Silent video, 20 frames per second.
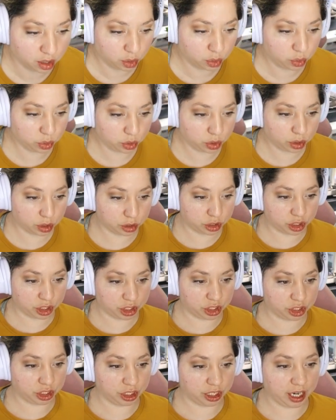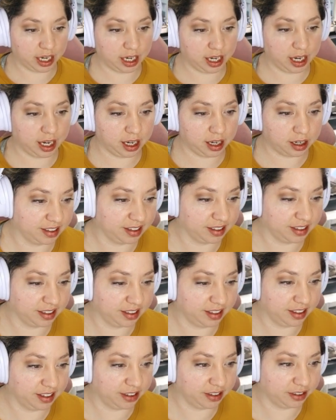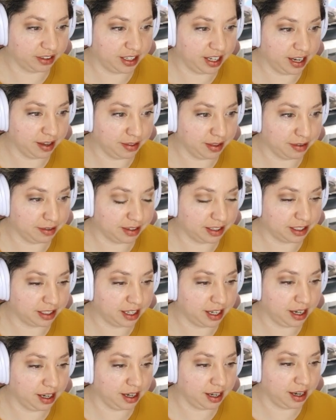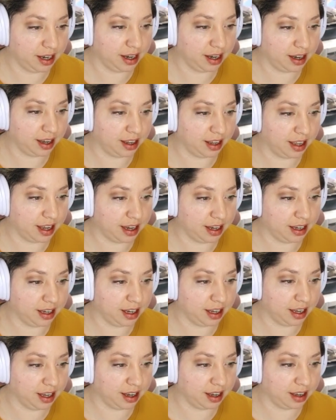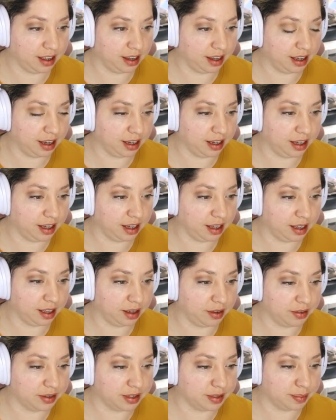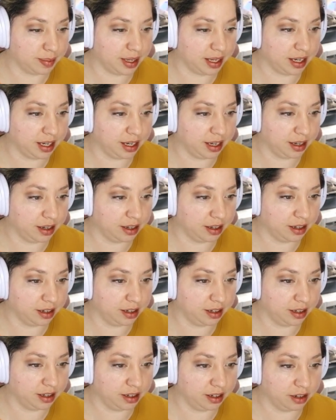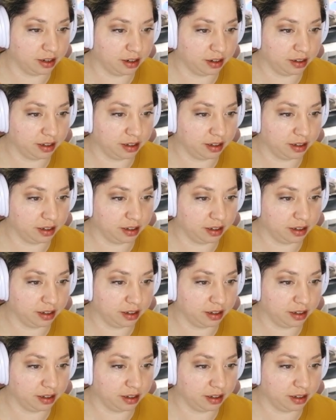Ooh, she's shady. Oh, damn, that was shady. I like it. That was petty. I got a good girl.